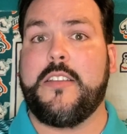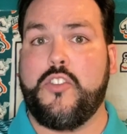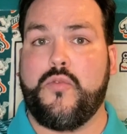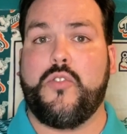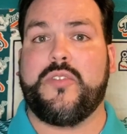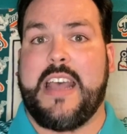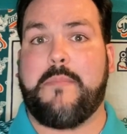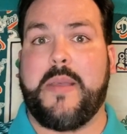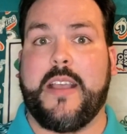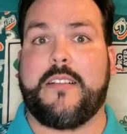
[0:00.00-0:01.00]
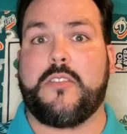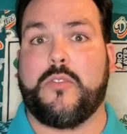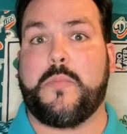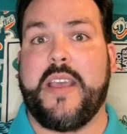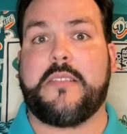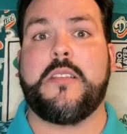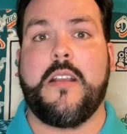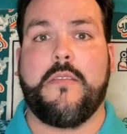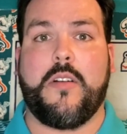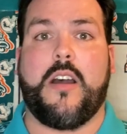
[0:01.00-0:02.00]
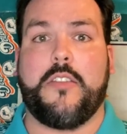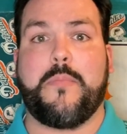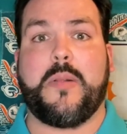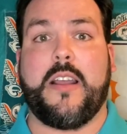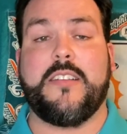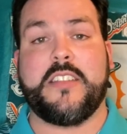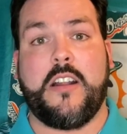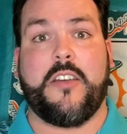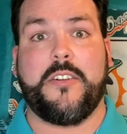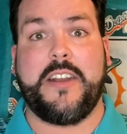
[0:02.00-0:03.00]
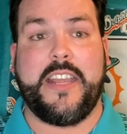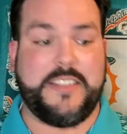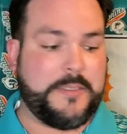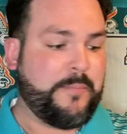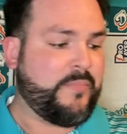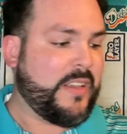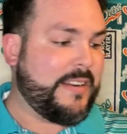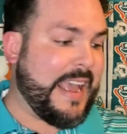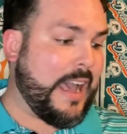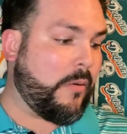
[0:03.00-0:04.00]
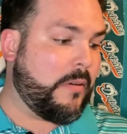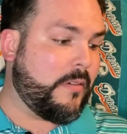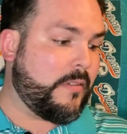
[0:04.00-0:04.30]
You use those picks for other players and other needs. Now,